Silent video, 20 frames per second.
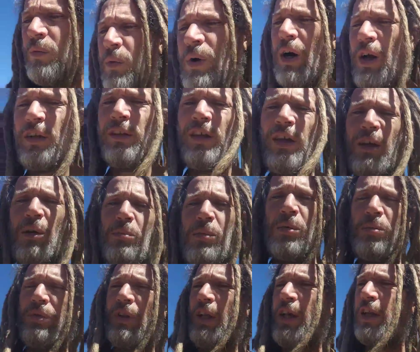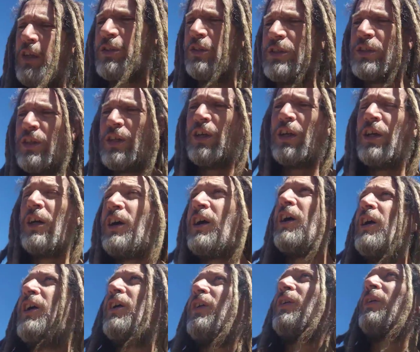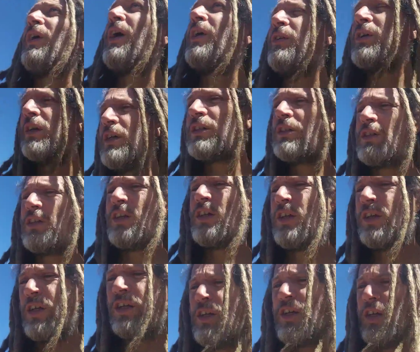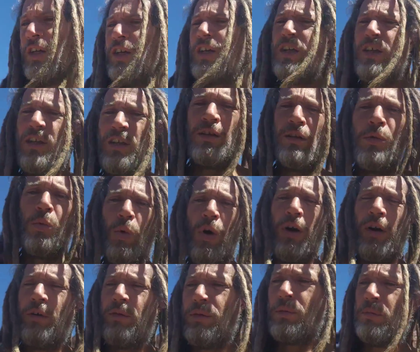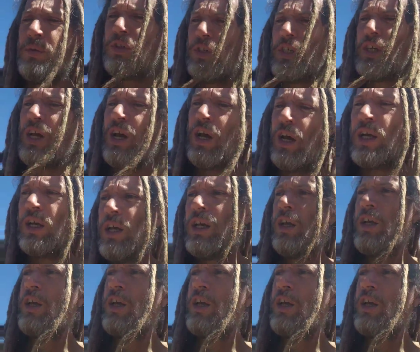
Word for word: wild edible plants all around us, the water from the sky.